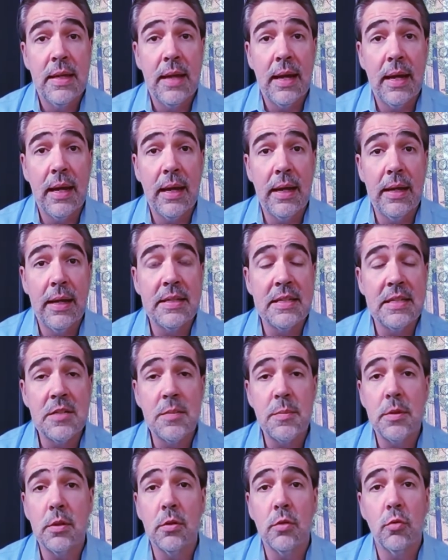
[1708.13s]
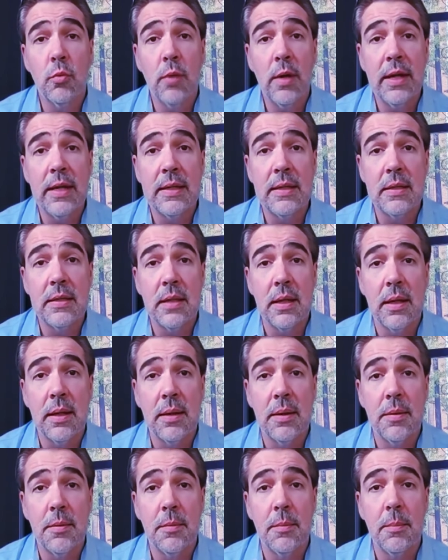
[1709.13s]
Uh, and he's been a great
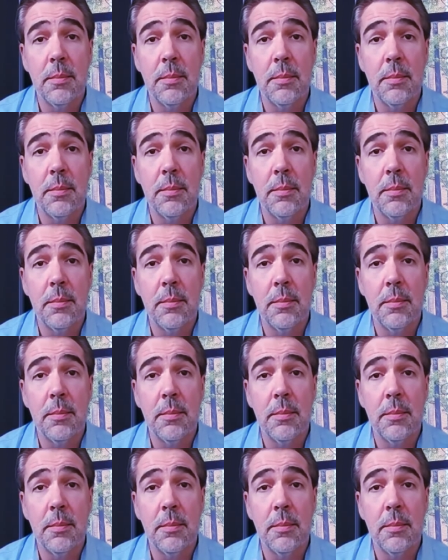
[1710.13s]
uh,